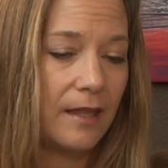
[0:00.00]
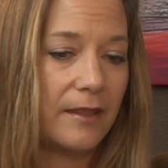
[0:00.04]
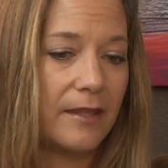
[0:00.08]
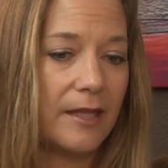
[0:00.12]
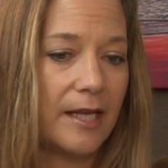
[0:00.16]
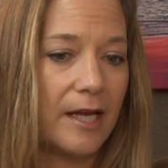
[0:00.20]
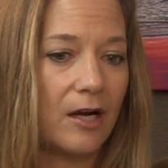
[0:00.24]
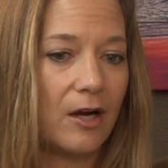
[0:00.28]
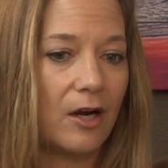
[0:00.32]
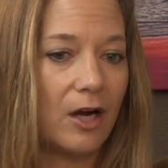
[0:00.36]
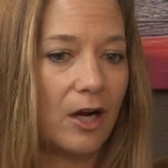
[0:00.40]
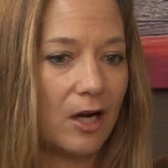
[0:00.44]

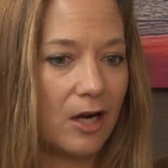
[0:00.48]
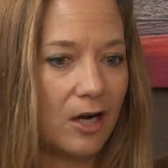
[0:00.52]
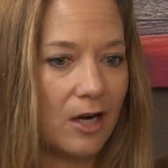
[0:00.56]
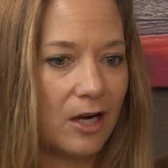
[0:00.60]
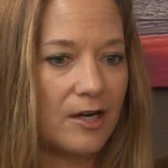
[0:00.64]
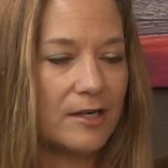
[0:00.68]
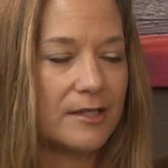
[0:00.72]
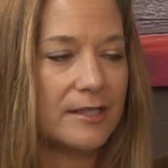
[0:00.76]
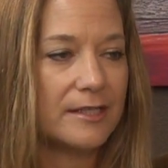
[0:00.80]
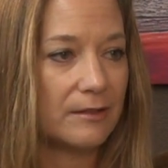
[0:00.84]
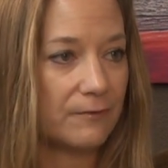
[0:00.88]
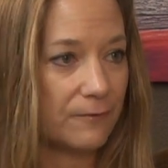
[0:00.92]
There
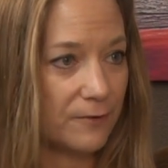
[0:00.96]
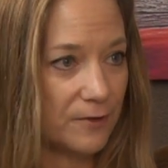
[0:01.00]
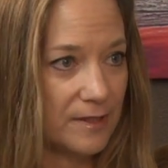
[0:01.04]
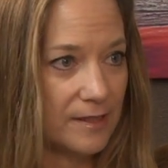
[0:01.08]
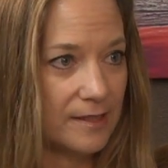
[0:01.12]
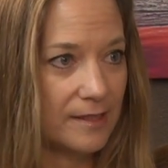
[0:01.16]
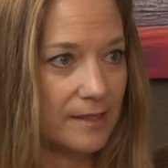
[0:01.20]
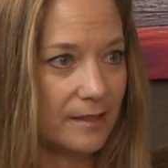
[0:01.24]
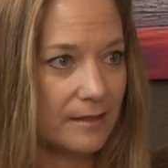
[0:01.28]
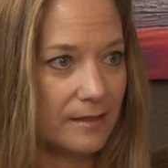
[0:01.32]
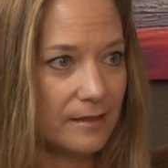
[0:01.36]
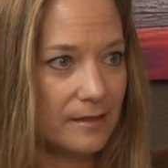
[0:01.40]
are
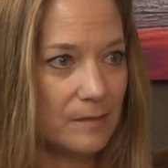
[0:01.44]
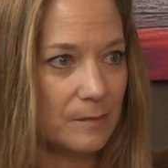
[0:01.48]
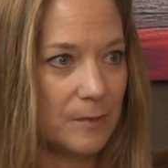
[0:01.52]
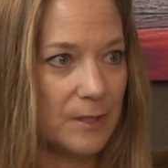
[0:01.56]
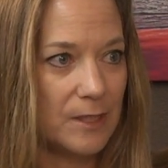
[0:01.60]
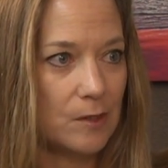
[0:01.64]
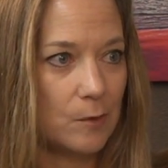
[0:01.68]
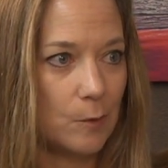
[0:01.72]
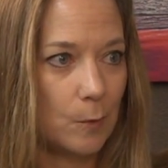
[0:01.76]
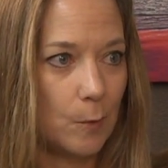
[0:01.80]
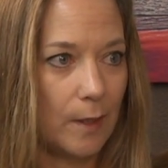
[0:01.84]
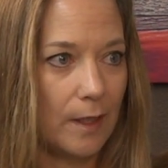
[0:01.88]
differences
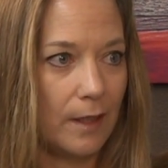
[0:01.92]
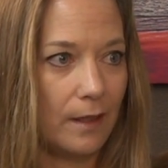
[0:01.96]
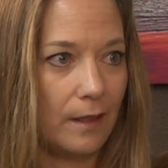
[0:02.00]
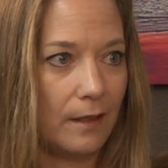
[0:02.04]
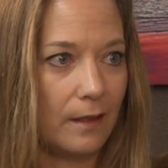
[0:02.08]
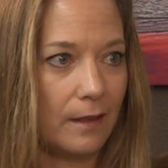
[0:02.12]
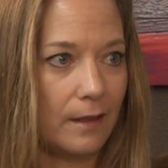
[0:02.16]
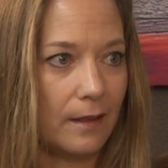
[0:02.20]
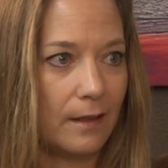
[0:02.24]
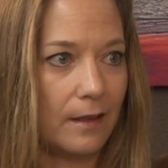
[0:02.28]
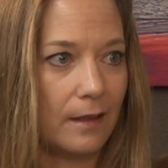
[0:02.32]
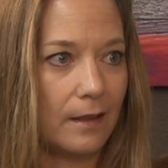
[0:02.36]

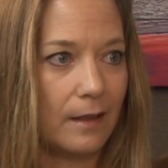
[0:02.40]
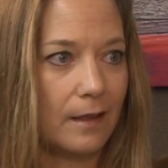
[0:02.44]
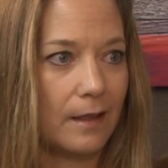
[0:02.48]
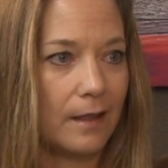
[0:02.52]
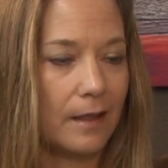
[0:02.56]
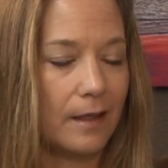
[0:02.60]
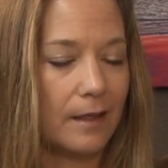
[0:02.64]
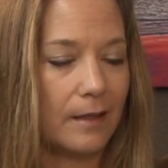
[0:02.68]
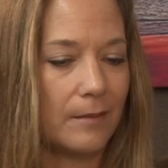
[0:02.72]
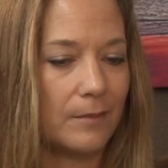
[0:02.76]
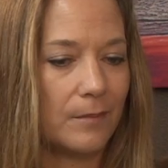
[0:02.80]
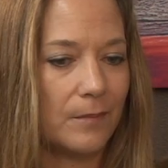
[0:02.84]
between
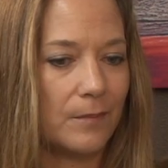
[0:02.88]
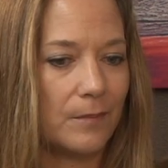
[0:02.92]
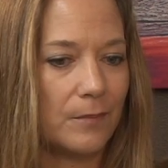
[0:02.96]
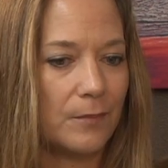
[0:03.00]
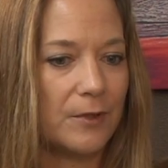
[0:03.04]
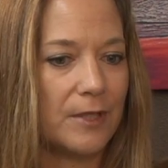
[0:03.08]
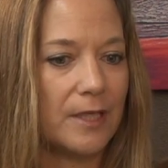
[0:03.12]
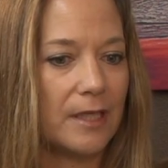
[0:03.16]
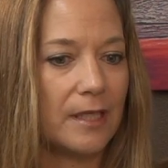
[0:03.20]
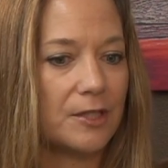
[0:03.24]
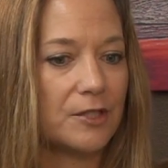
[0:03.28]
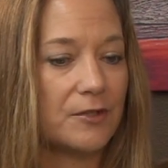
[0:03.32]

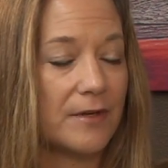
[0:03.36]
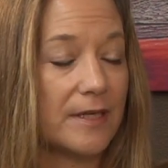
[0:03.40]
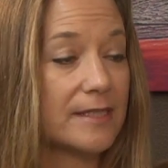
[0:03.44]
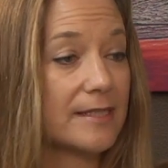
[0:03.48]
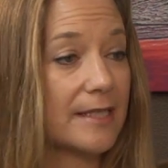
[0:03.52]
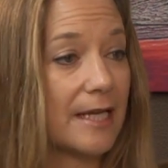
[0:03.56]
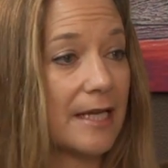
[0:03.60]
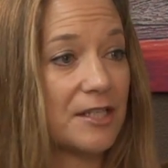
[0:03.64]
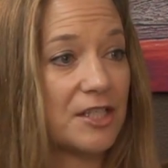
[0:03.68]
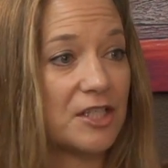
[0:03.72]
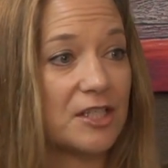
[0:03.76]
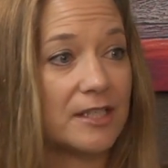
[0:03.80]
putting a
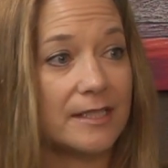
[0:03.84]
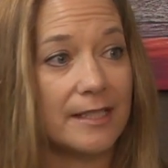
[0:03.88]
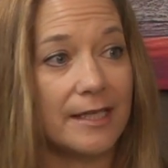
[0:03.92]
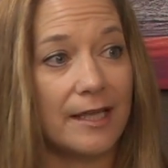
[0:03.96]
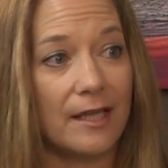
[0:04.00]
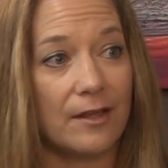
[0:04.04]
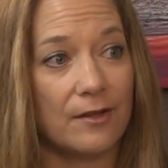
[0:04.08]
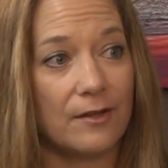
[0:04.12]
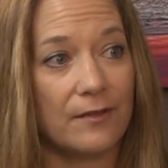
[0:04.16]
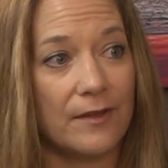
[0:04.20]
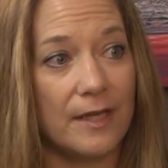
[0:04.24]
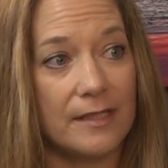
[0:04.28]
transaction
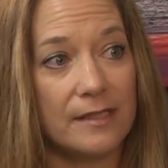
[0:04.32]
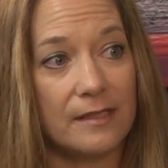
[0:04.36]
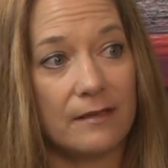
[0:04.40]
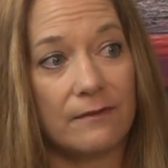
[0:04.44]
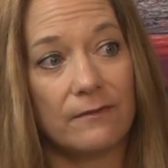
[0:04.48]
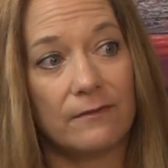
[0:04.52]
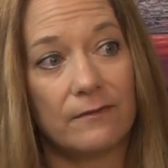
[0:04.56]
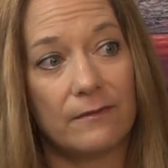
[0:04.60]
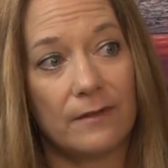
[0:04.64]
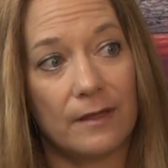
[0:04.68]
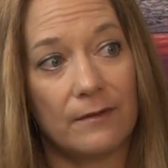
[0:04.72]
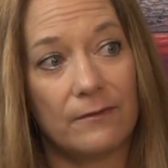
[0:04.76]
together that's
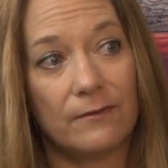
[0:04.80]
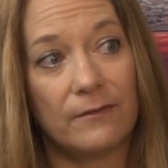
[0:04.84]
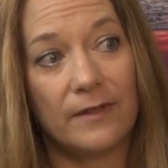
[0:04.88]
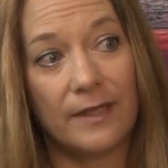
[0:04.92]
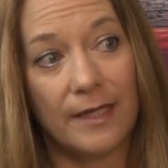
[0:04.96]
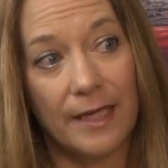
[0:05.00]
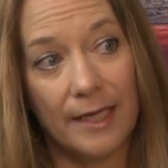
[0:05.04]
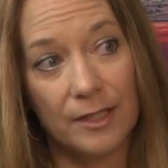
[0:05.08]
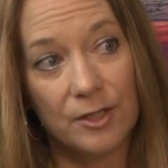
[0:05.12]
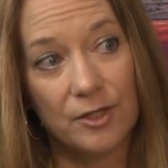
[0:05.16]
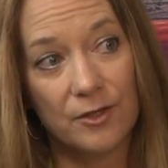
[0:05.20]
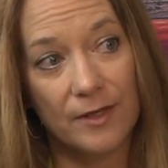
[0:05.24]
a
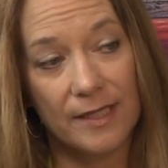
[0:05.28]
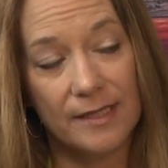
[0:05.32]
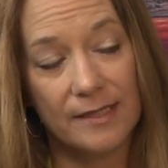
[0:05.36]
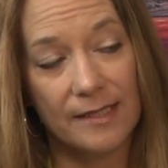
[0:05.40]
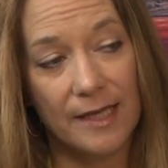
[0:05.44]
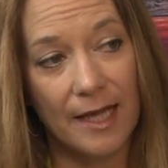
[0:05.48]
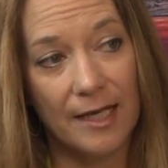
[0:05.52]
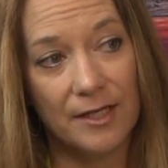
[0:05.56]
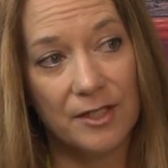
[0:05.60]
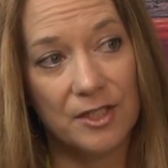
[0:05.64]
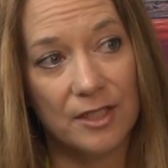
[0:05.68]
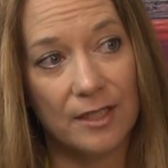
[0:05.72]
VA
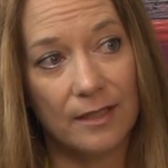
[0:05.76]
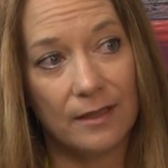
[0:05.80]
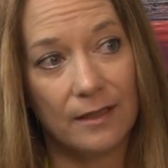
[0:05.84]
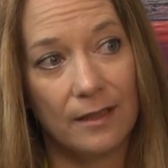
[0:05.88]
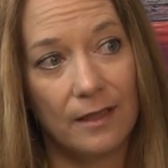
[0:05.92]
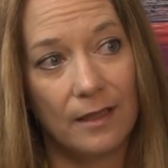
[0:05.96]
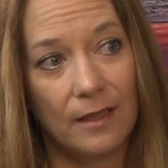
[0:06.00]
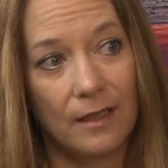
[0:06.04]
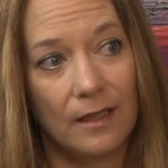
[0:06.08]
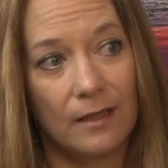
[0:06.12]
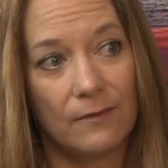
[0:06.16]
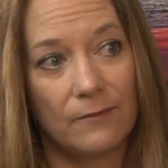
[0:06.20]

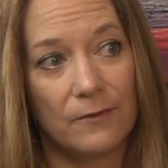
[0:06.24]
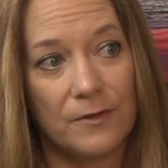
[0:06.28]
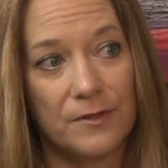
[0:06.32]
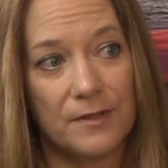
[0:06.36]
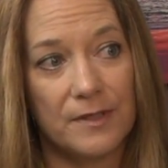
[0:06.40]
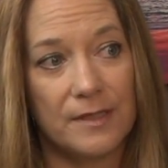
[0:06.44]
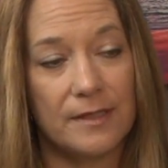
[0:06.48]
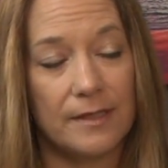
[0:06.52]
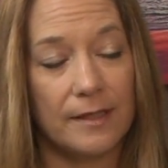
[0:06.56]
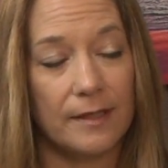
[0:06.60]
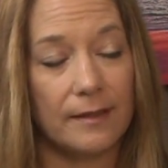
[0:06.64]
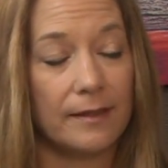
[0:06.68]
transaction
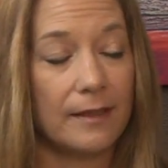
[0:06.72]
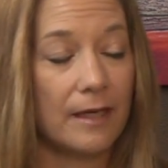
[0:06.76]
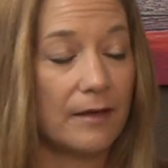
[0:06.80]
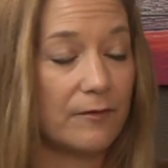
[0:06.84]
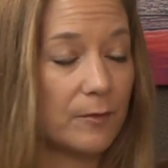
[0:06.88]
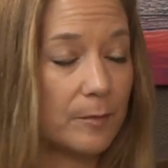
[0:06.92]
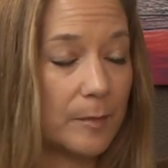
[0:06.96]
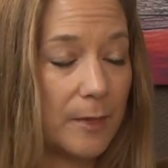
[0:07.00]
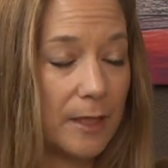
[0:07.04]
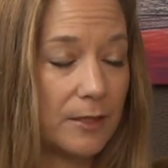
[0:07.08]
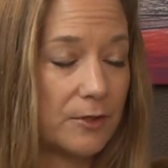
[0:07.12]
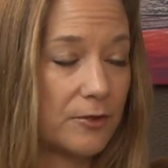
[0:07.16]
versus a
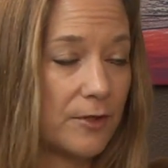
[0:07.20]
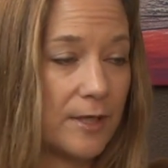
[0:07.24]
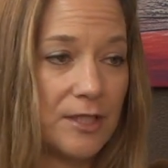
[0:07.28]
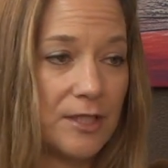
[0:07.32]
government